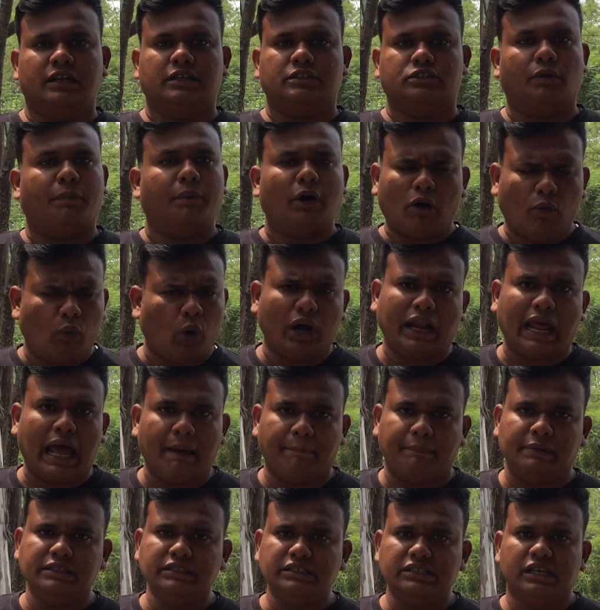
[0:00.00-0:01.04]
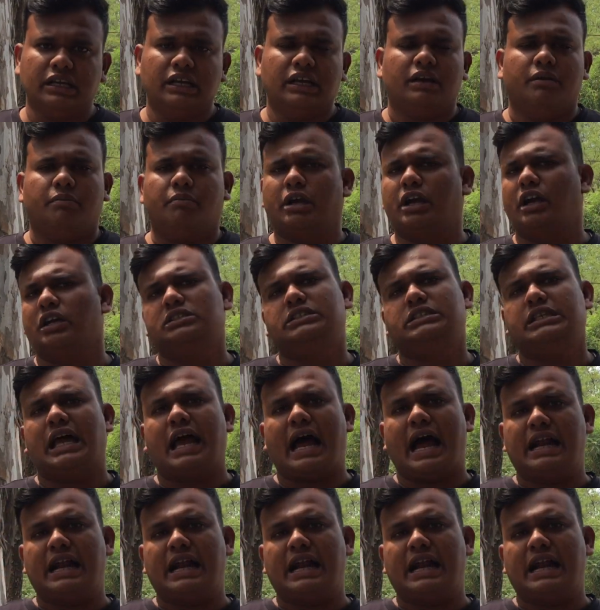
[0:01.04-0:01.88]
So but what happens, because